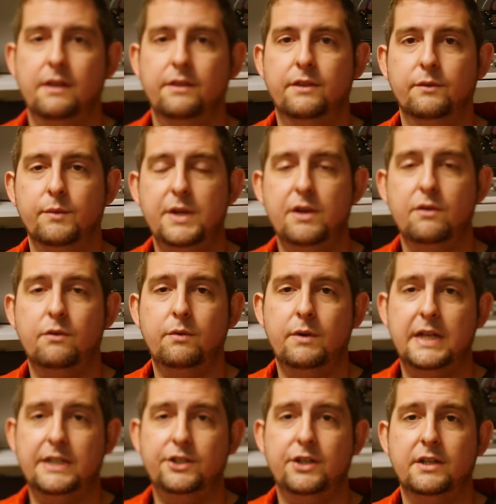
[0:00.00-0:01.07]
The real
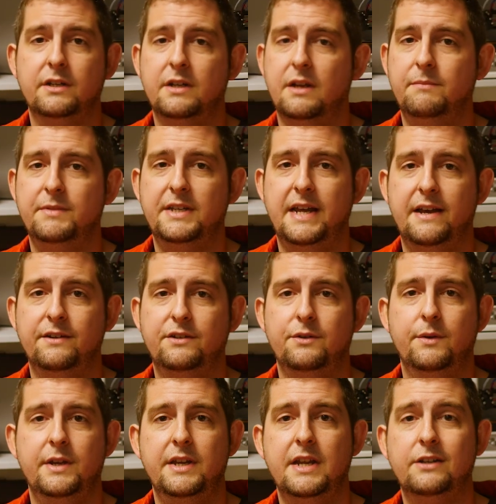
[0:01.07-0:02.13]
question comes down to
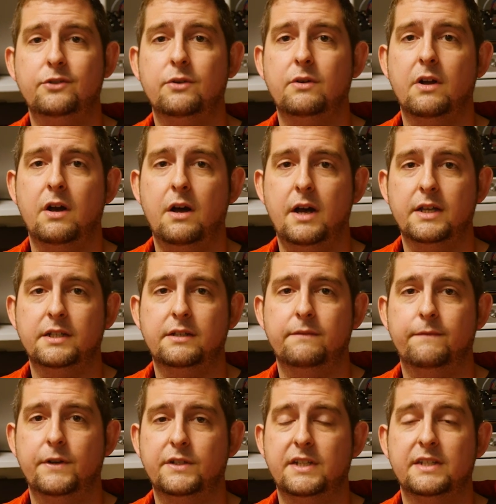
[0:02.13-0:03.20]
initial cost
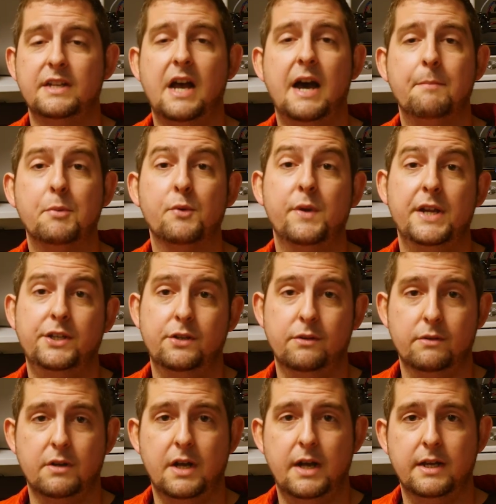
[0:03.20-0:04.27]
versus operational
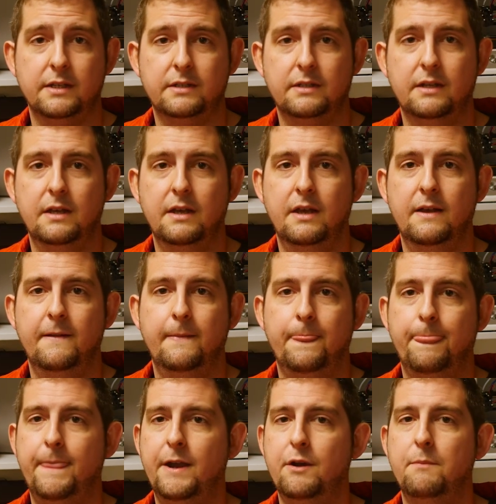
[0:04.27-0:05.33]
cost.
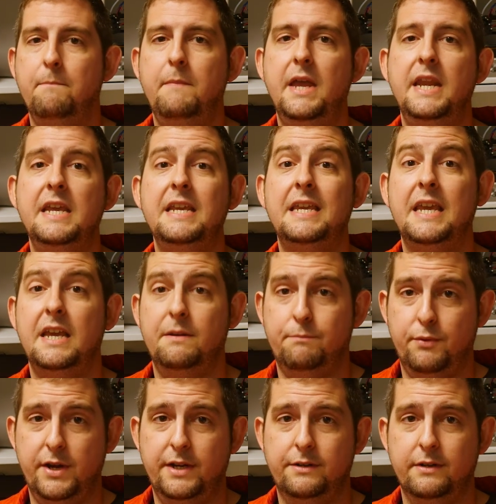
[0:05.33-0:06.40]
There are many kit
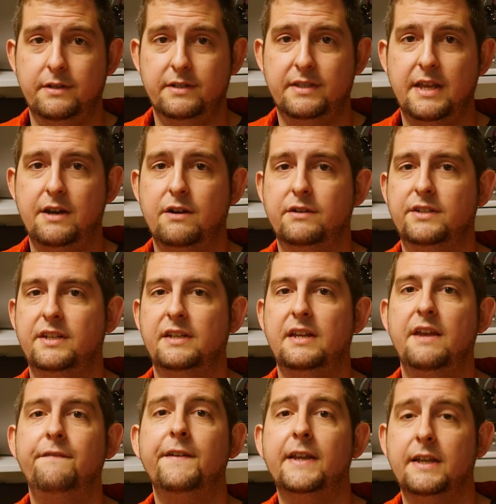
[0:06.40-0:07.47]
printers that are
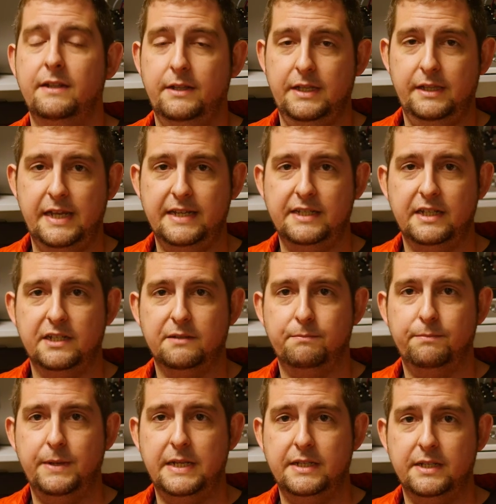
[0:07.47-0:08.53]
significantly less
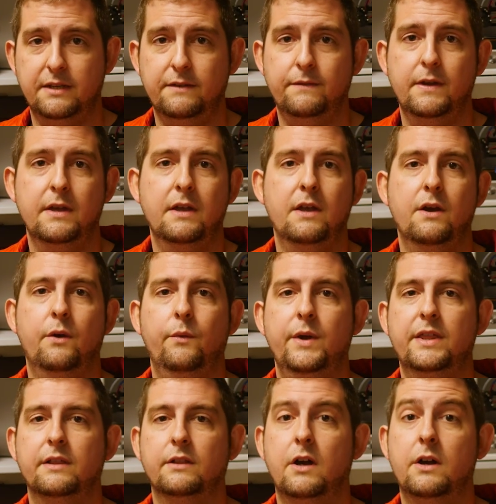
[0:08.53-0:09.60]
expensive
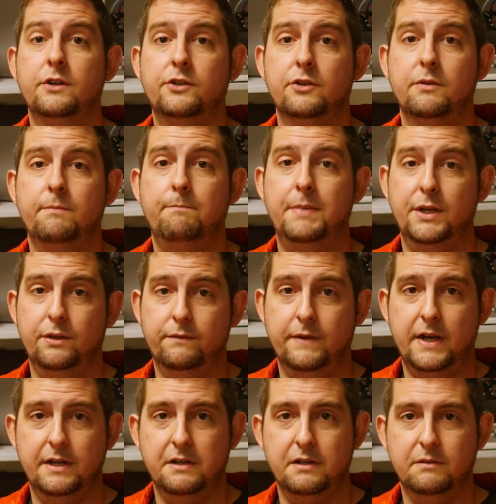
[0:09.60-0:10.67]
with larger build
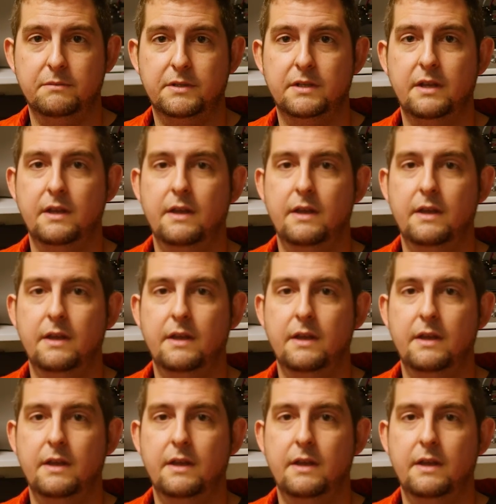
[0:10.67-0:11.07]
volumes.